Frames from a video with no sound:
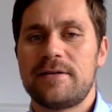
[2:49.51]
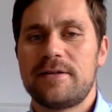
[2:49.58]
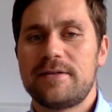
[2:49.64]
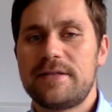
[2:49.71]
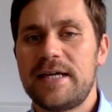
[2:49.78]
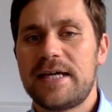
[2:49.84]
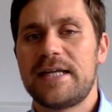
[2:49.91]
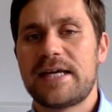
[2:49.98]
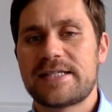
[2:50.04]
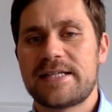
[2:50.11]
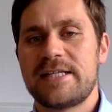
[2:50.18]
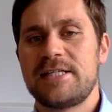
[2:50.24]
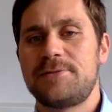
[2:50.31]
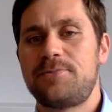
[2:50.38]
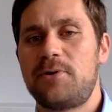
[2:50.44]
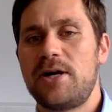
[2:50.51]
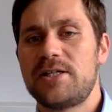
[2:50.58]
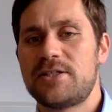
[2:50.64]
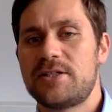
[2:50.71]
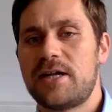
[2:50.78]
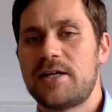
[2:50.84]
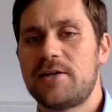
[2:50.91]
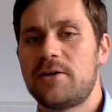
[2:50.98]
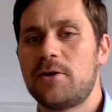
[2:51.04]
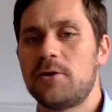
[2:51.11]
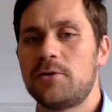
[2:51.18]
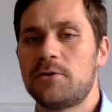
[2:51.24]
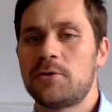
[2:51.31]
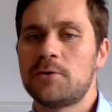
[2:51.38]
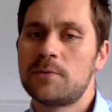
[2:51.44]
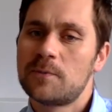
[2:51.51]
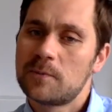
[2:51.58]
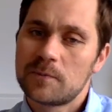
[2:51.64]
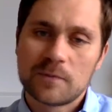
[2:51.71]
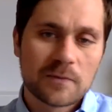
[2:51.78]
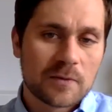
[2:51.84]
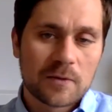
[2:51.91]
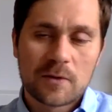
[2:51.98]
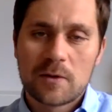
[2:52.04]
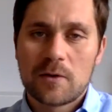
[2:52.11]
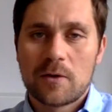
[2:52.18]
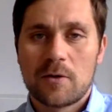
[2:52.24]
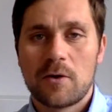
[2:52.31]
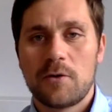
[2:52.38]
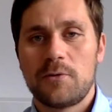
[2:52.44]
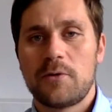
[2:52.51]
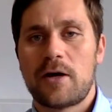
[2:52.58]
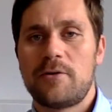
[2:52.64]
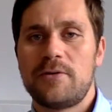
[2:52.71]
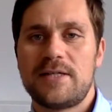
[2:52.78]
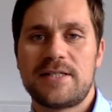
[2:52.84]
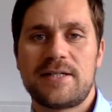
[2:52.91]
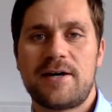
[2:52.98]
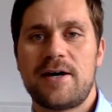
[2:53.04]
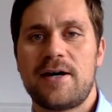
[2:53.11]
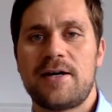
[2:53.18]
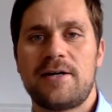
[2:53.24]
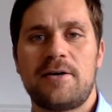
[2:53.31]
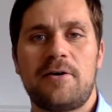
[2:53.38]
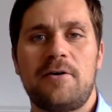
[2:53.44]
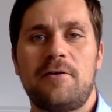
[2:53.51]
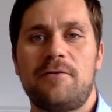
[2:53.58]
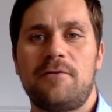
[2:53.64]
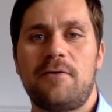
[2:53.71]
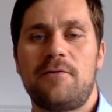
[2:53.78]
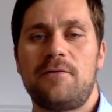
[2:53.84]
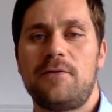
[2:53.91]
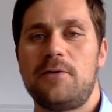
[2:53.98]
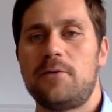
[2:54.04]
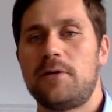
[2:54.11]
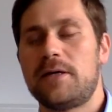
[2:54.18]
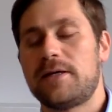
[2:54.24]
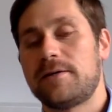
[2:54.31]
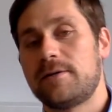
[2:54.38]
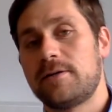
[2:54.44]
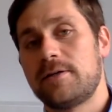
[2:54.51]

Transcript: take it as an inspiration and go to our design of doing